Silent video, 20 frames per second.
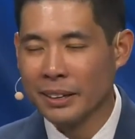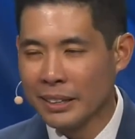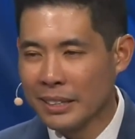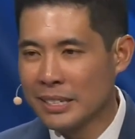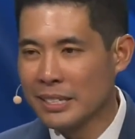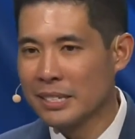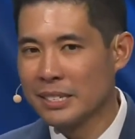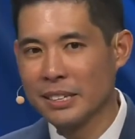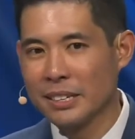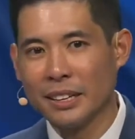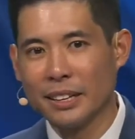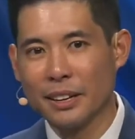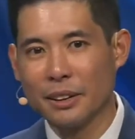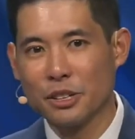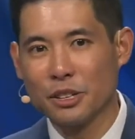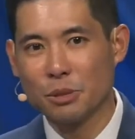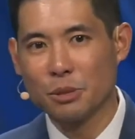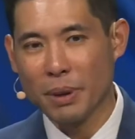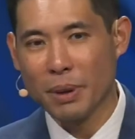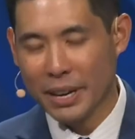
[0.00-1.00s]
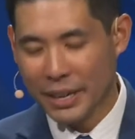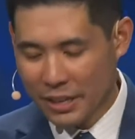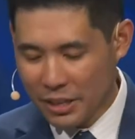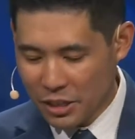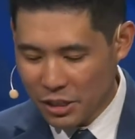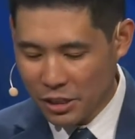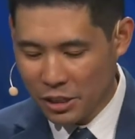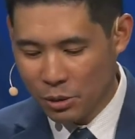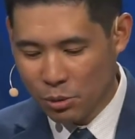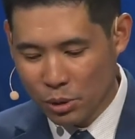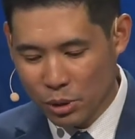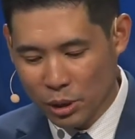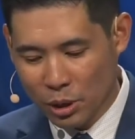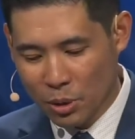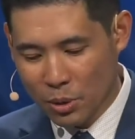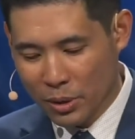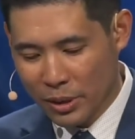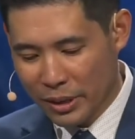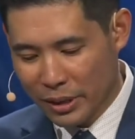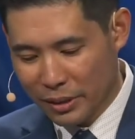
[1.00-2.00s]
You can see that just by continuous
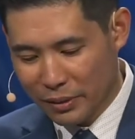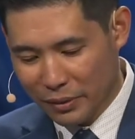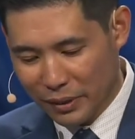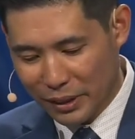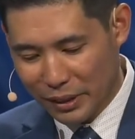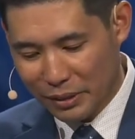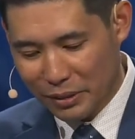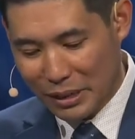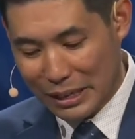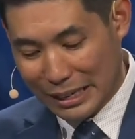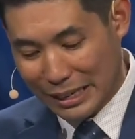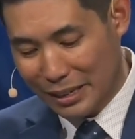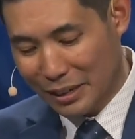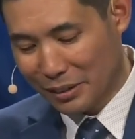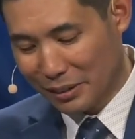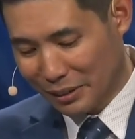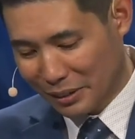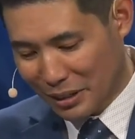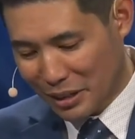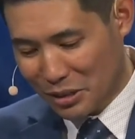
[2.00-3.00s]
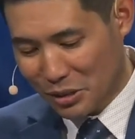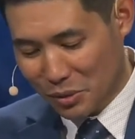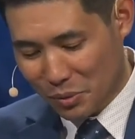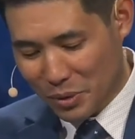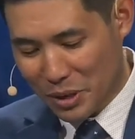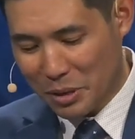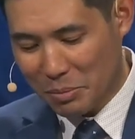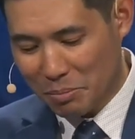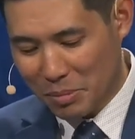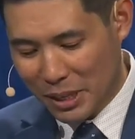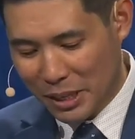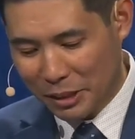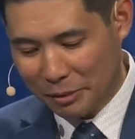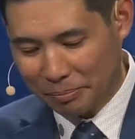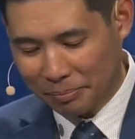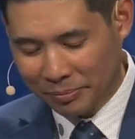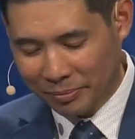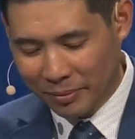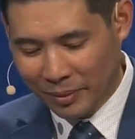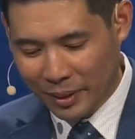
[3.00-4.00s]
lowering of eating less red meat,